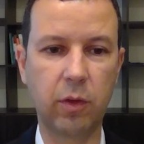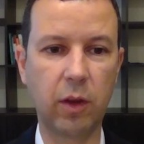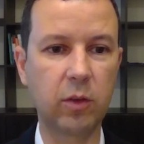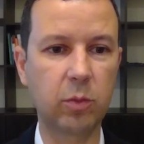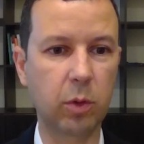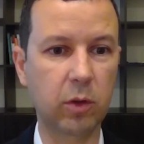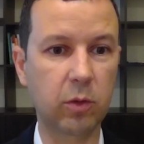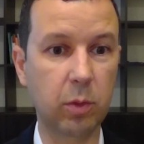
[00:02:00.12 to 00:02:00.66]

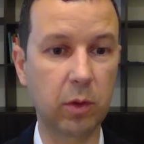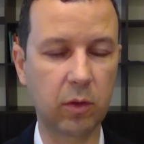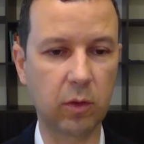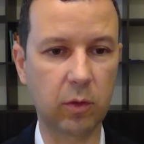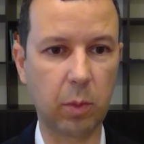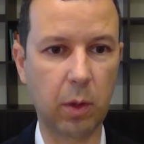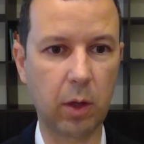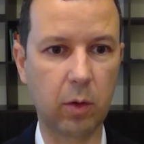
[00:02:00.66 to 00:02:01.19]
Facebook's
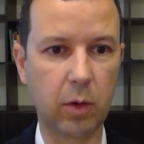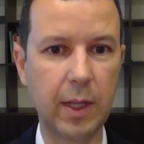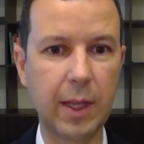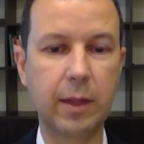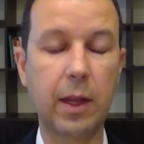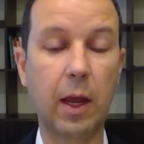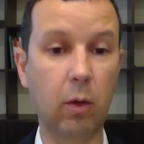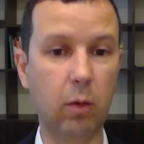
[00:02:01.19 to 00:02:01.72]
business model.
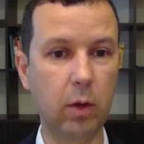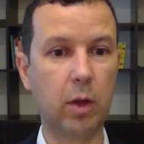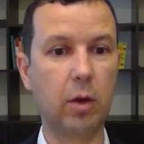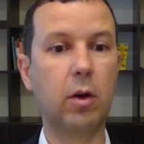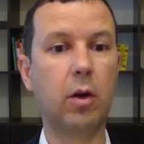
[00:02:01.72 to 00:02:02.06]
Now,